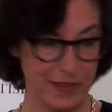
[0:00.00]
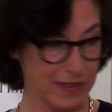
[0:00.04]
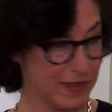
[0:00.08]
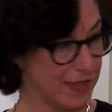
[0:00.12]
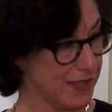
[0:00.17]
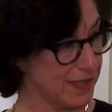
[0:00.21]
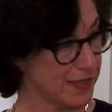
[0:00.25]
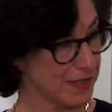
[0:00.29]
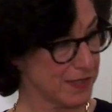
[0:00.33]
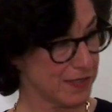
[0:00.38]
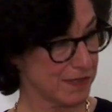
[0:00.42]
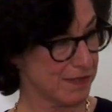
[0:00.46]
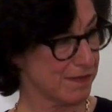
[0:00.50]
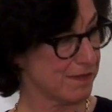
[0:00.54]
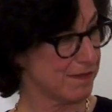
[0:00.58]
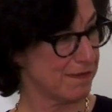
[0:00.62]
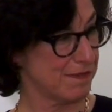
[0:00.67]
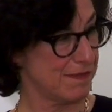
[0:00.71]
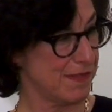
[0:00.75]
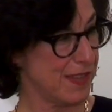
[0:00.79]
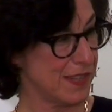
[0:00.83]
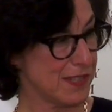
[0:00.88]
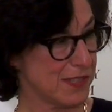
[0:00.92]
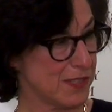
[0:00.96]
and
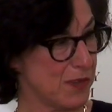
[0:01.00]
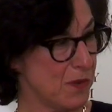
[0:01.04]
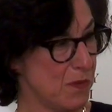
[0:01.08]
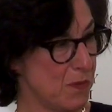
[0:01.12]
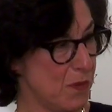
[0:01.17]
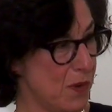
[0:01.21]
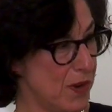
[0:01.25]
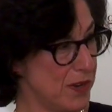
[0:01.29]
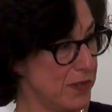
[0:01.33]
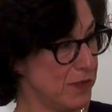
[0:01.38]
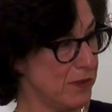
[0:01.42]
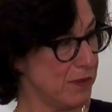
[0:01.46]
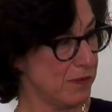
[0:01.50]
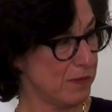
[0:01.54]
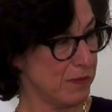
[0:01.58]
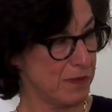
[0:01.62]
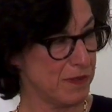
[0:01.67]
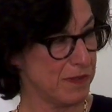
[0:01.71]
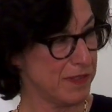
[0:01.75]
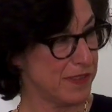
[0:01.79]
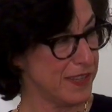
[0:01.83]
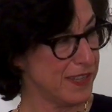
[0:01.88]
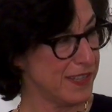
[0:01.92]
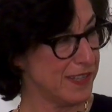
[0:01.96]
that's a
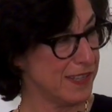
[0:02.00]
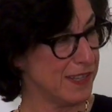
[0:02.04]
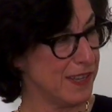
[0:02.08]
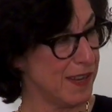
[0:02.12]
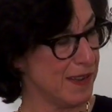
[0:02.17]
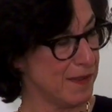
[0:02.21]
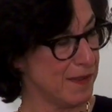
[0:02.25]
wonderful thing,